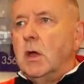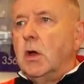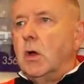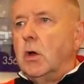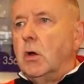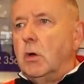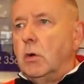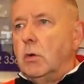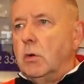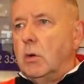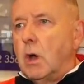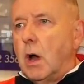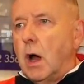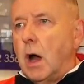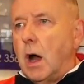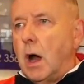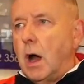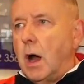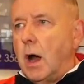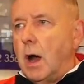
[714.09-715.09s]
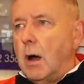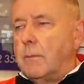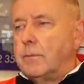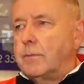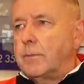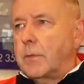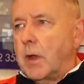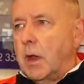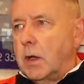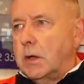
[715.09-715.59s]
who are
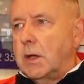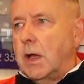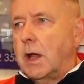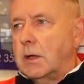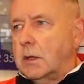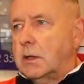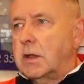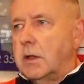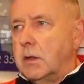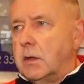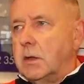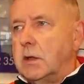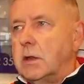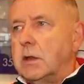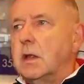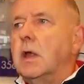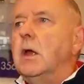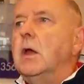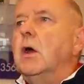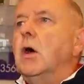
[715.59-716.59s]
youngsters